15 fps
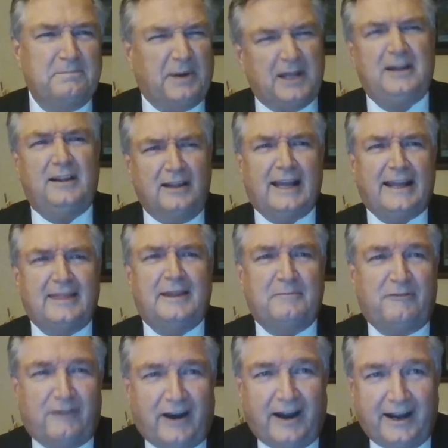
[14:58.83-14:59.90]
but let them
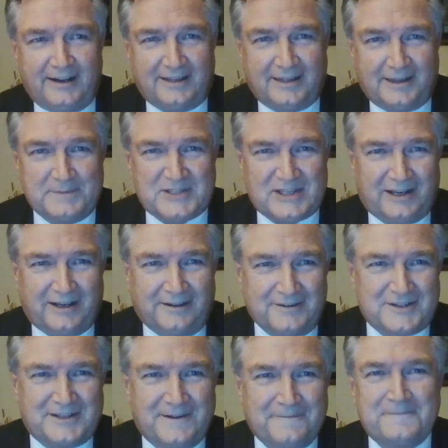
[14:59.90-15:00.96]
find it
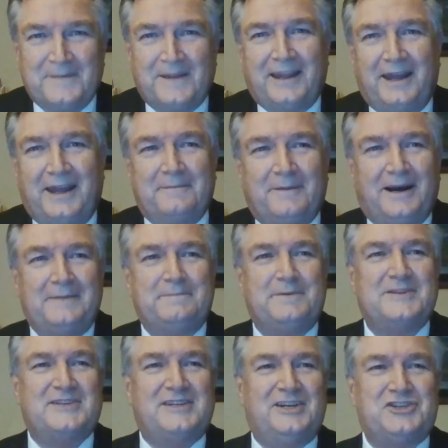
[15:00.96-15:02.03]
themselves. And my
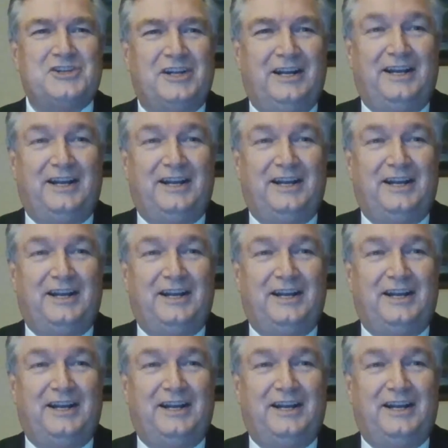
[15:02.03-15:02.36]
position